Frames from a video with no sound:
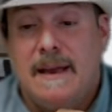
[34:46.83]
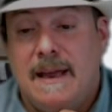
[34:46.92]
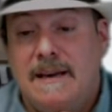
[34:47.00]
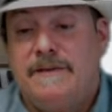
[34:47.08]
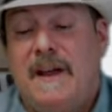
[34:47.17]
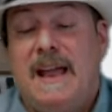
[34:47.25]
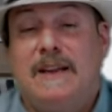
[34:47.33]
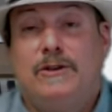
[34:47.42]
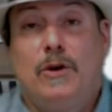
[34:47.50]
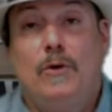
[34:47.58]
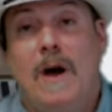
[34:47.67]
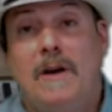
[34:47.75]
and if I had
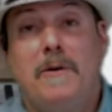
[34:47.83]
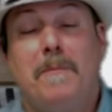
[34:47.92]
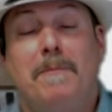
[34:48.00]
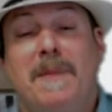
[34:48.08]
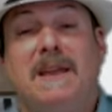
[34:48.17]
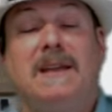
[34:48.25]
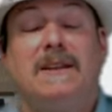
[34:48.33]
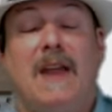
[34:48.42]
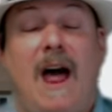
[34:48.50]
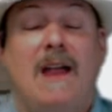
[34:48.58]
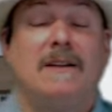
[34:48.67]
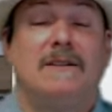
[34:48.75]
$200 million
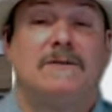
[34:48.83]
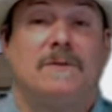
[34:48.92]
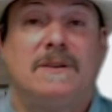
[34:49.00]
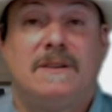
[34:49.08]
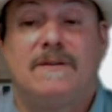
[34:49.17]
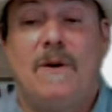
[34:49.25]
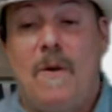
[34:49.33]
worth of